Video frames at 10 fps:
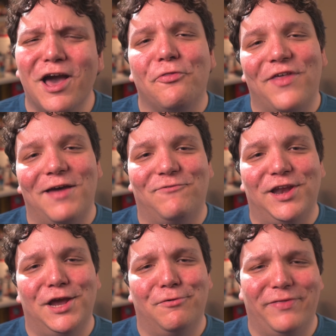check out that
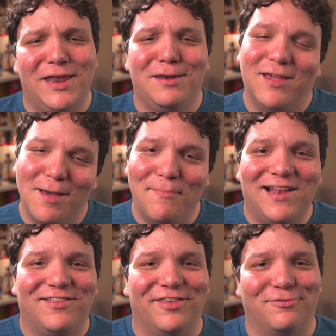video and then come
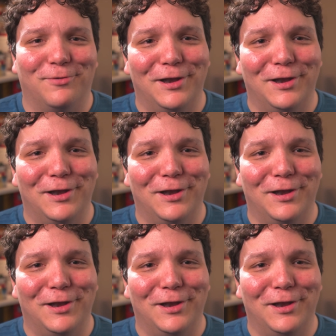back to this